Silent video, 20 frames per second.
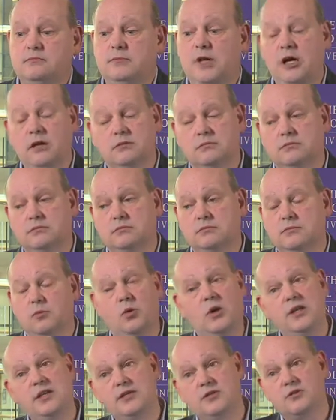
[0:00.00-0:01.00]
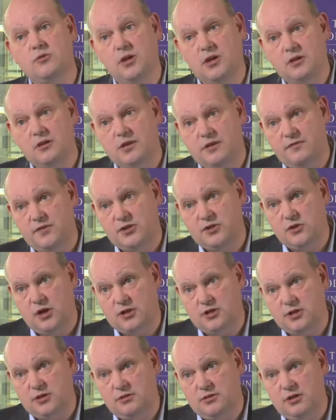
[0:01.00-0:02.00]
no. What is critical
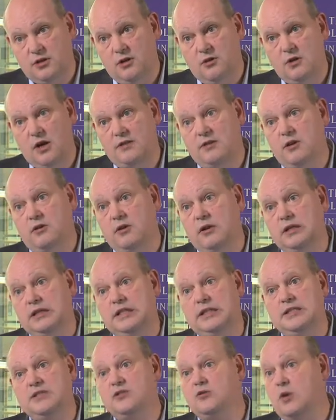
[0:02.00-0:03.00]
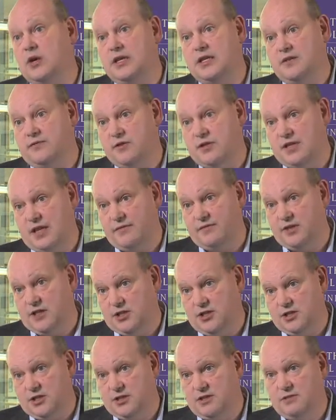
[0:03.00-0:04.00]
infrastructure? You know, there are at least 20 different
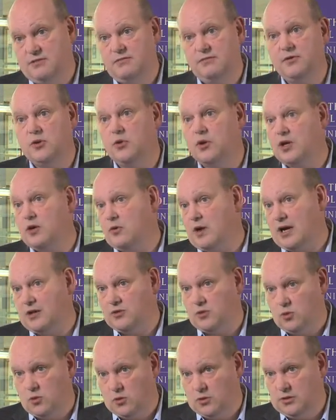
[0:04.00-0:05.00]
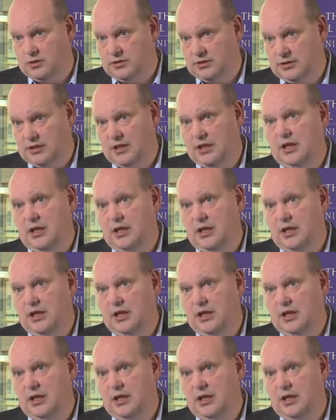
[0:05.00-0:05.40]
definitions floating around the world.